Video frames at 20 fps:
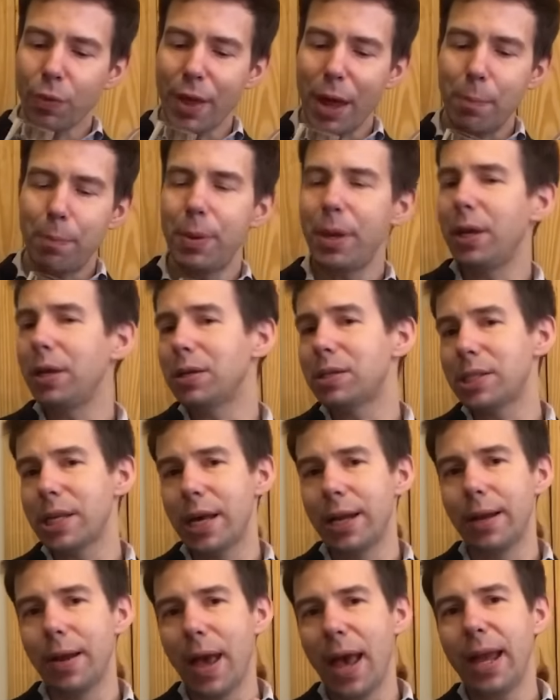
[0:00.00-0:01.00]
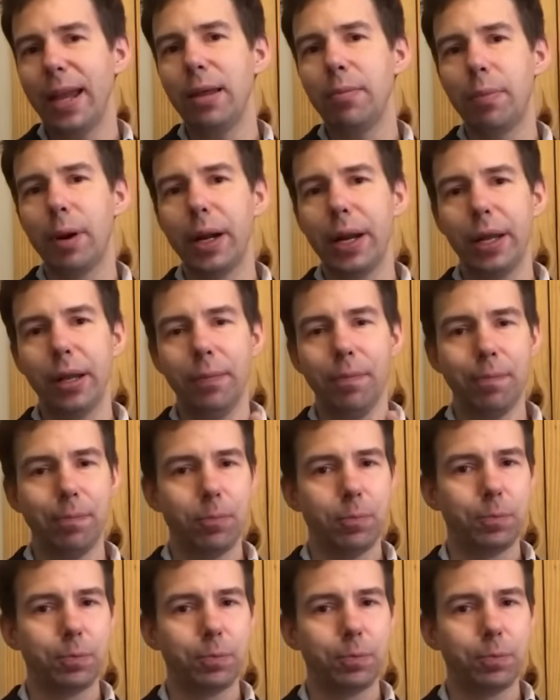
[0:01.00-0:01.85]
That being said, anybody